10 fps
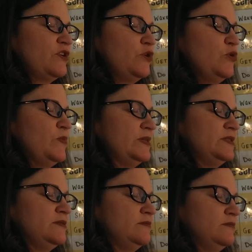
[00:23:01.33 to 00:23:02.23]
for group
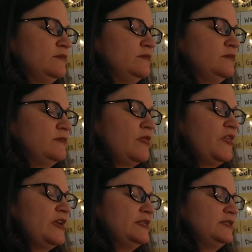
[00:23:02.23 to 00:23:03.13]
is
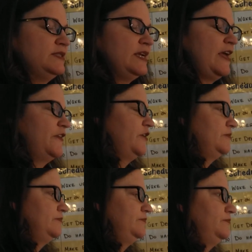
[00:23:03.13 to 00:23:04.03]
things
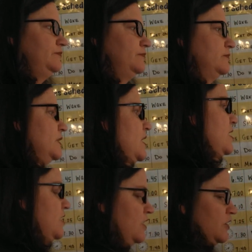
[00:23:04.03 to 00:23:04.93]
together.
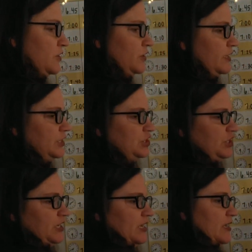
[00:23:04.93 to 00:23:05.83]
The
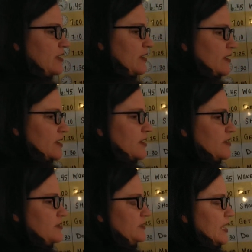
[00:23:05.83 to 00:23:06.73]
G
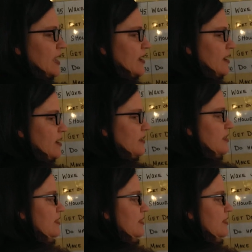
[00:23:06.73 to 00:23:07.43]
is a